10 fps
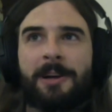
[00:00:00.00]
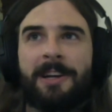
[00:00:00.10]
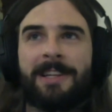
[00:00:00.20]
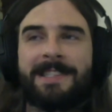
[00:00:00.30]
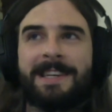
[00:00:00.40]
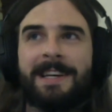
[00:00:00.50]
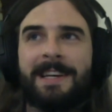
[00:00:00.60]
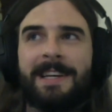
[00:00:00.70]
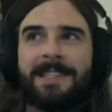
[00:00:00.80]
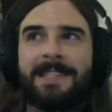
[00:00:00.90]
on. It's
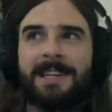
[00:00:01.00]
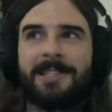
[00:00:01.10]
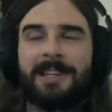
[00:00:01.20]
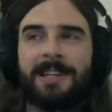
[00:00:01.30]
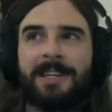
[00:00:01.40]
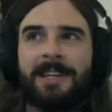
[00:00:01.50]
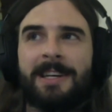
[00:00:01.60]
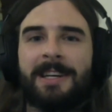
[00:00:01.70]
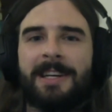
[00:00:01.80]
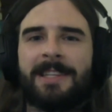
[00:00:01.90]
such a
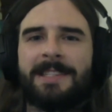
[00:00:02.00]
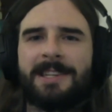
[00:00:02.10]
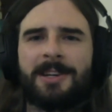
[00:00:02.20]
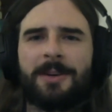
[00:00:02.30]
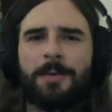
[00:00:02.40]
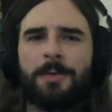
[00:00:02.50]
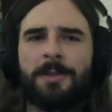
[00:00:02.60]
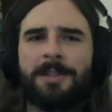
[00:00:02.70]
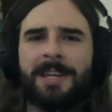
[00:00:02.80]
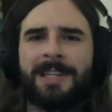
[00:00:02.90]

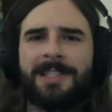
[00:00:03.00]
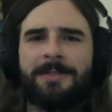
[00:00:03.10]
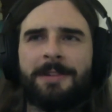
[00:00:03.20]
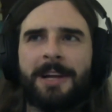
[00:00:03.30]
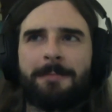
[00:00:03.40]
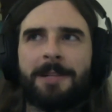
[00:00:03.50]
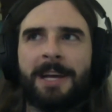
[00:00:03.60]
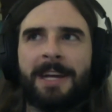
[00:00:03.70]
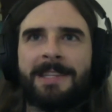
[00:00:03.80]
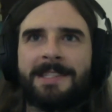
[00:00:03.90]
cool thing to like
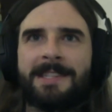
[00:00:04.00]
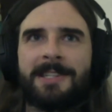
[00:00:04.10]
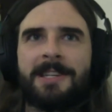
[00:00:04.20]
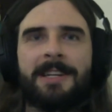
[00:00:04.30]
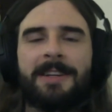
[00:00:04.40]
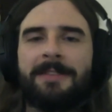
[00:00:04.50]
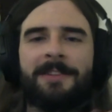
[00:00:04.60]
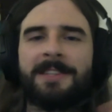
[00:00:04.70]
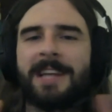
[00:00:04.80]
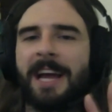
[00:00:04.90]
play in it feels like a